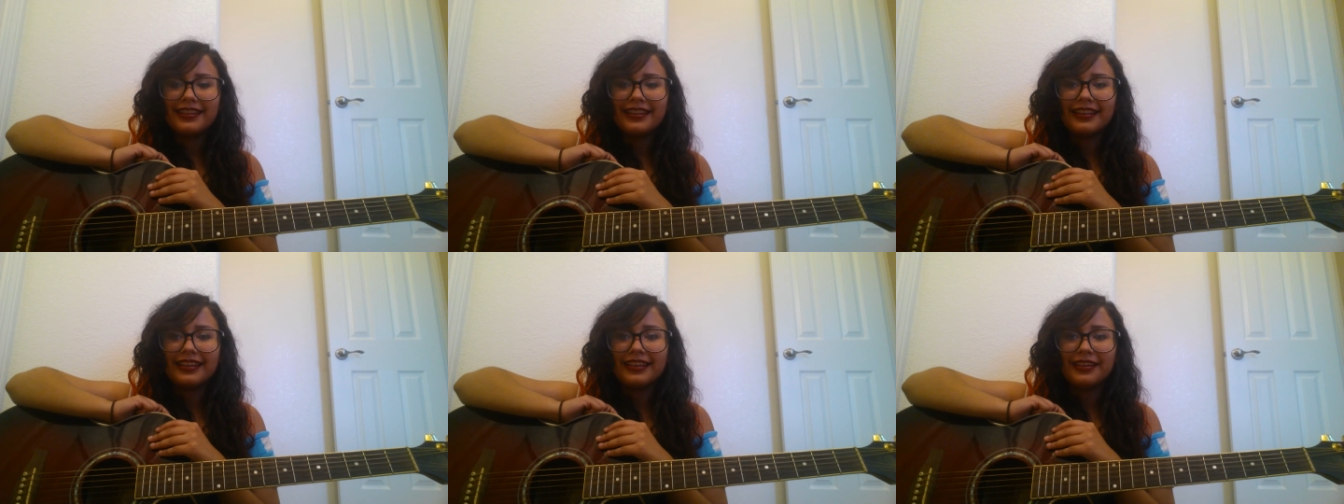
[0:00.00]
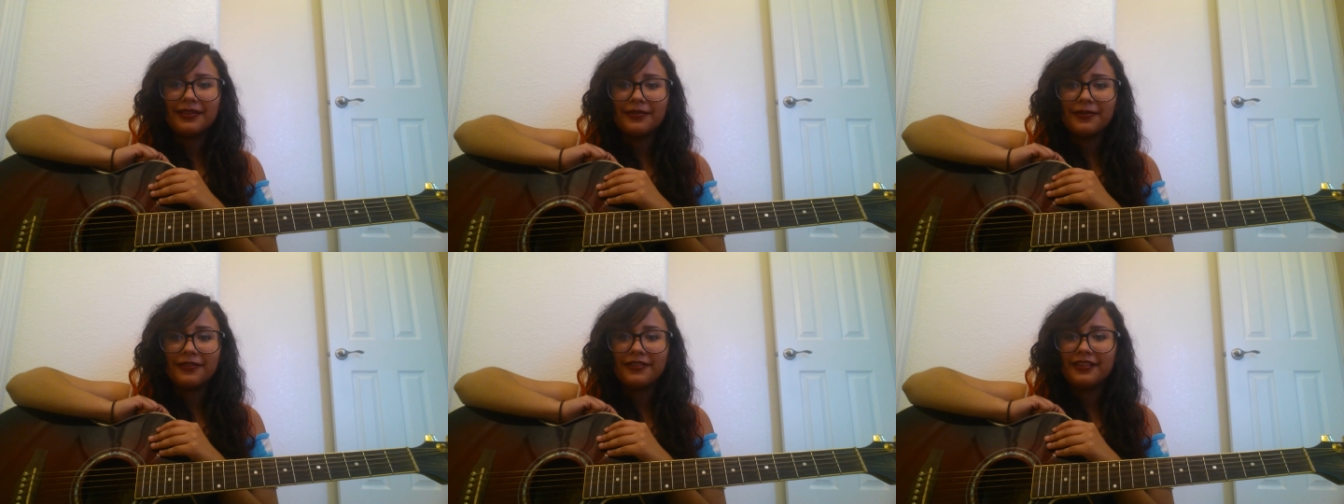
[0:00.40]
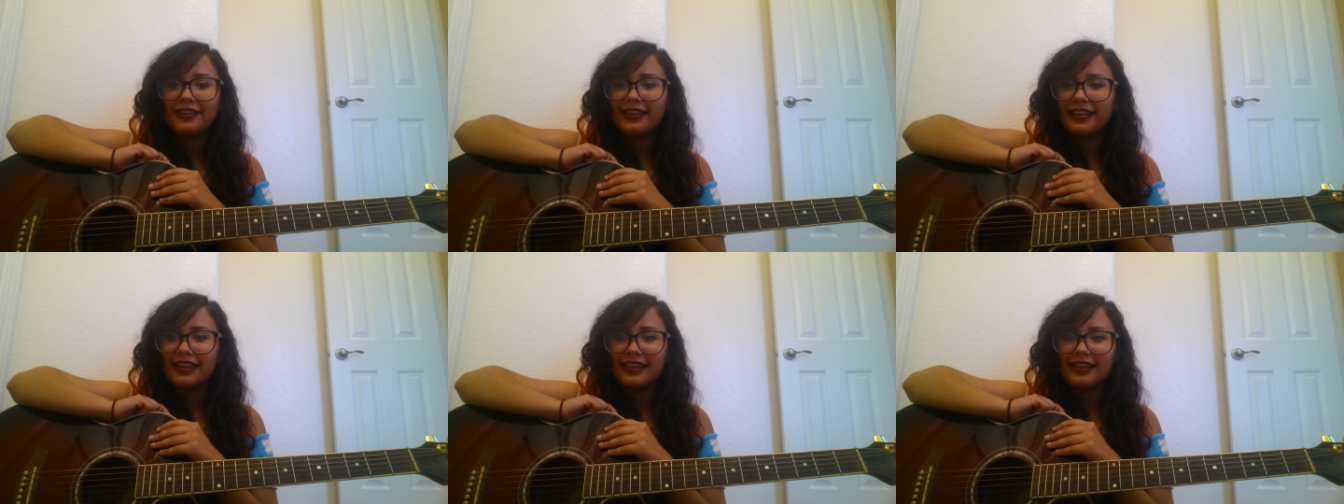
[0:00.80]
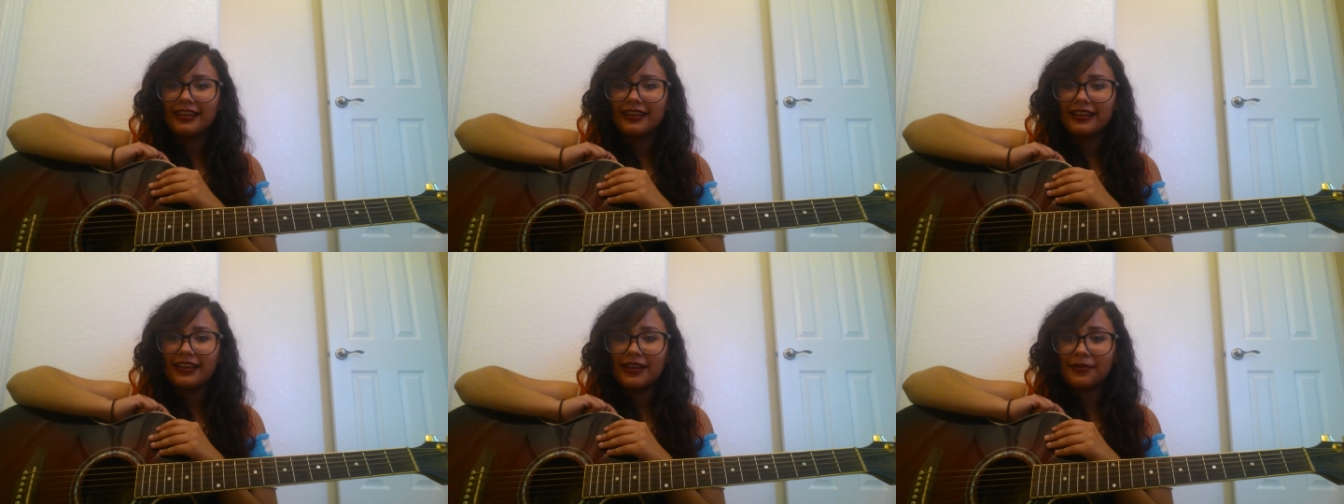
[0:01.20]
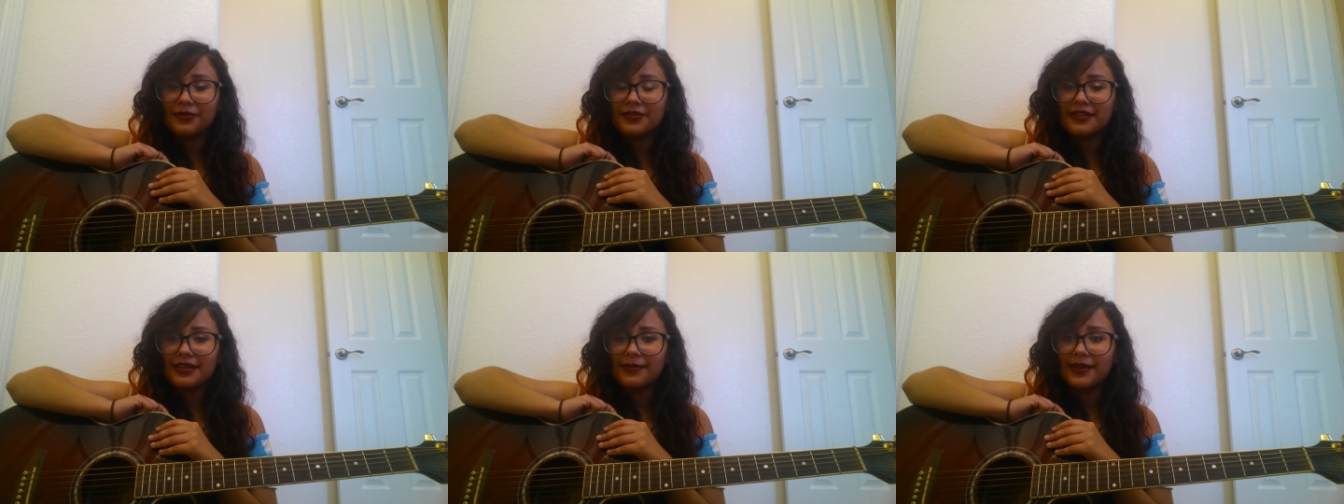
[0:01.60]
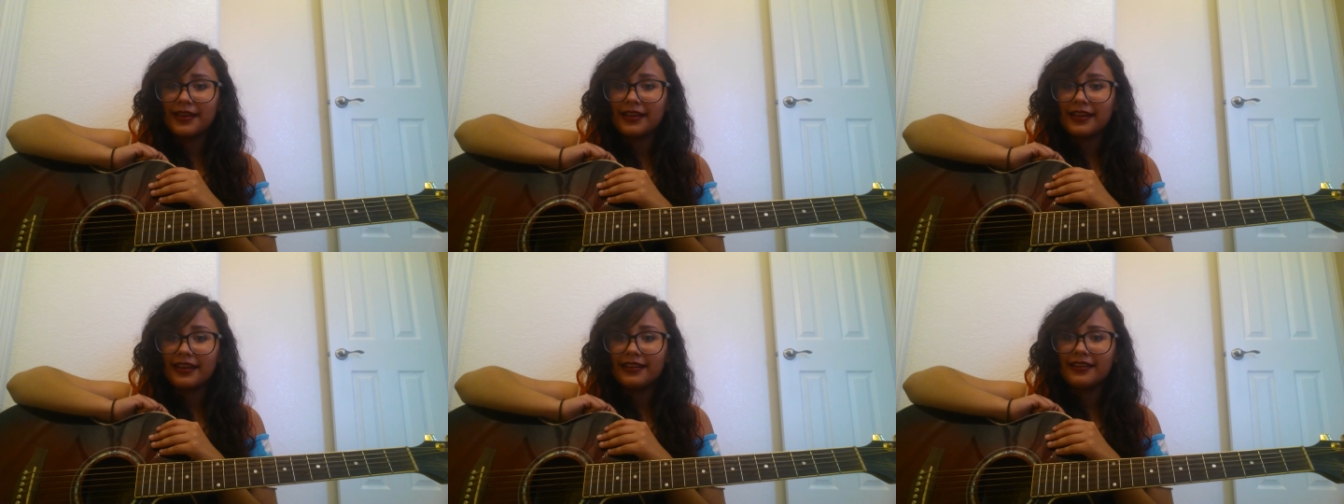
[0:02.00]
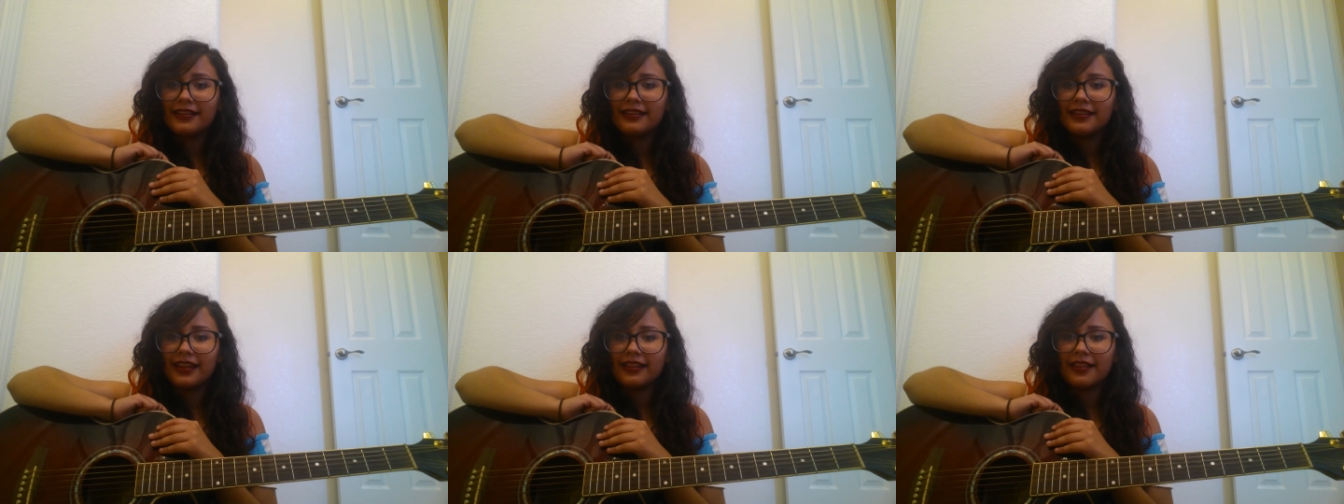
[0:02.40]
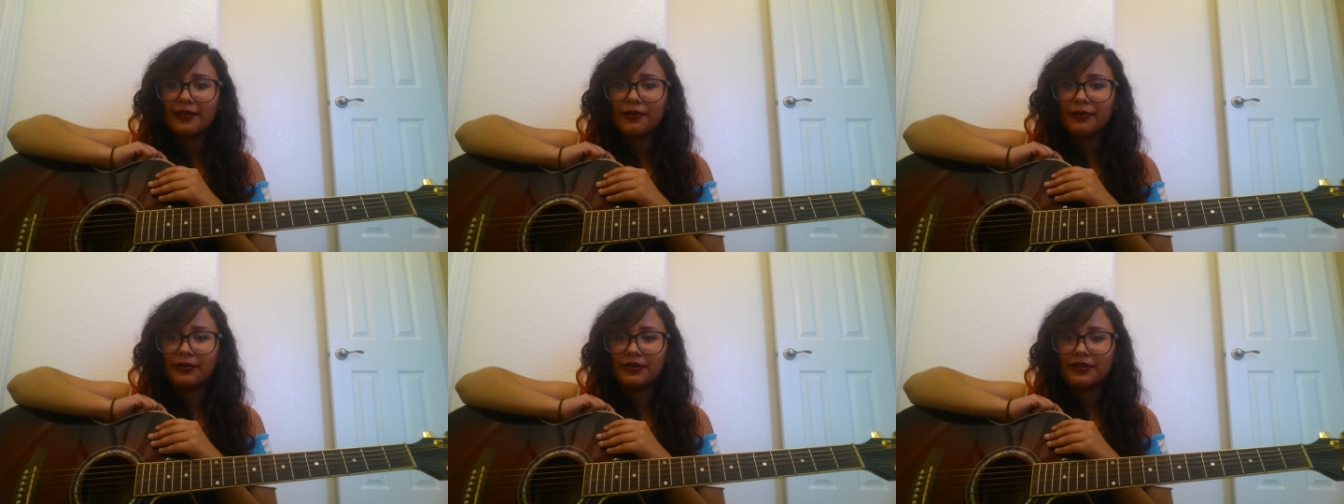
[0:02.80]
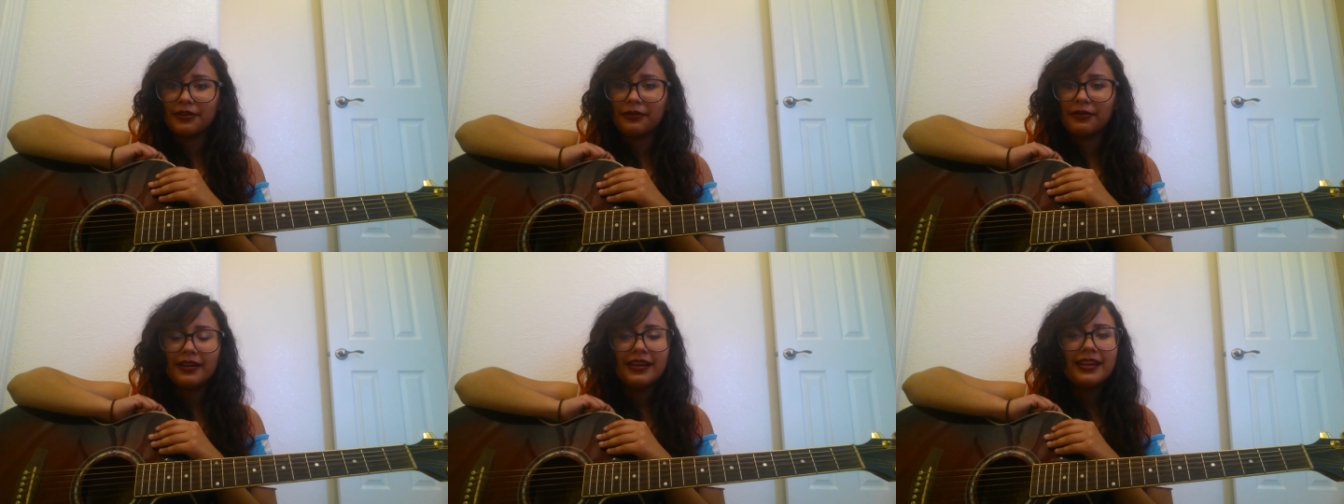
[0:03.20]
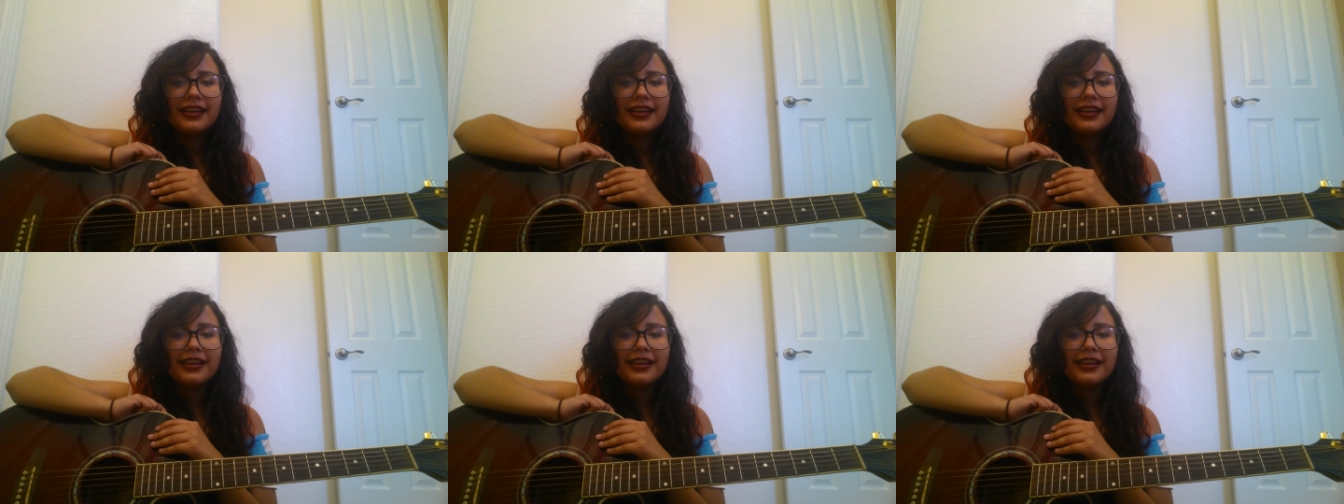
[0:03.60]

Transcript: leave and never see me again. That's cool too.